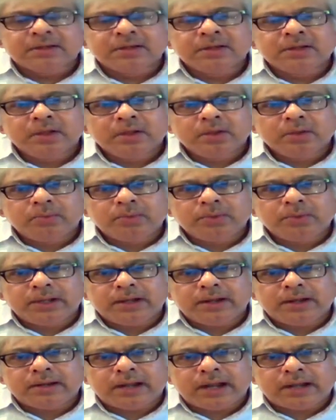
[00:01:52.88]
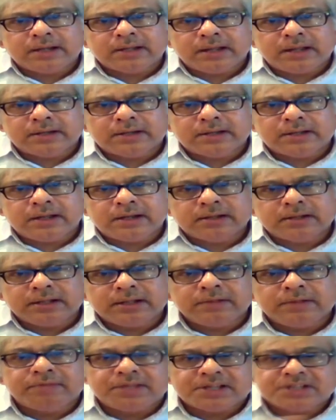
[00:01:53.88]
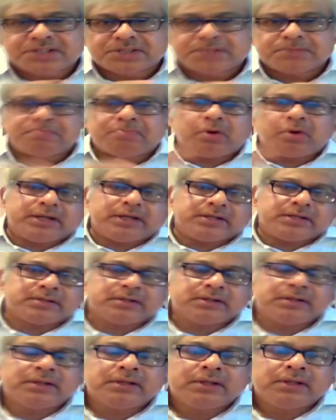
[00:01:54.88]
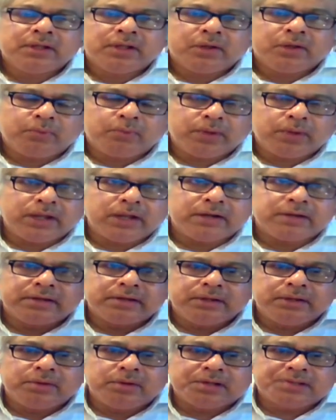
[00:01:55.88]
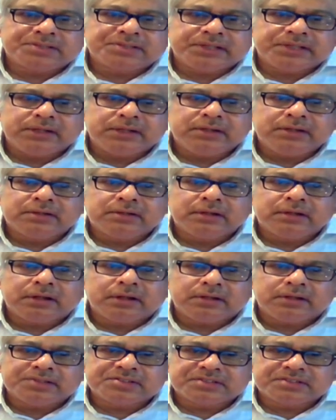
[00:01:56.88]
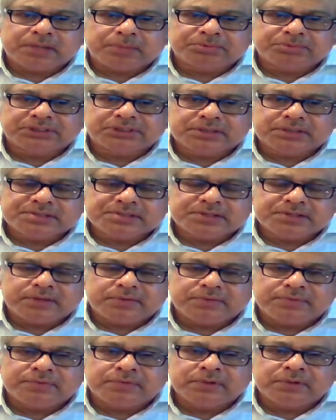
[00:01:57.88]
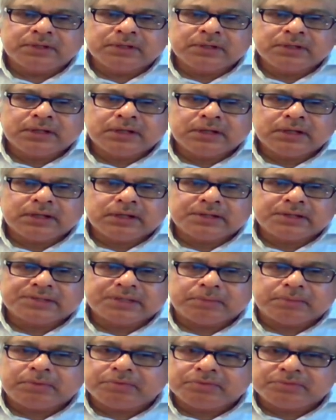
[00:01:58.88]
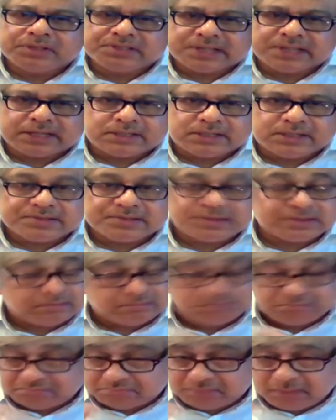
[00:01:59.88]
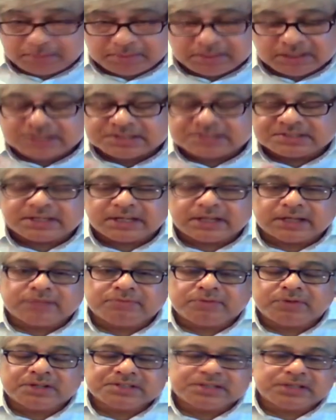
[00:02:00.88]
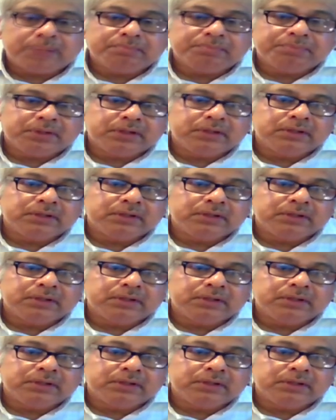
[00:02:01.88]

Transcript: we are at, a, at, a, at an inflection point where you are seeing uh, disruptions of uh, some of the sectors. I mean, let's take, for example, uh,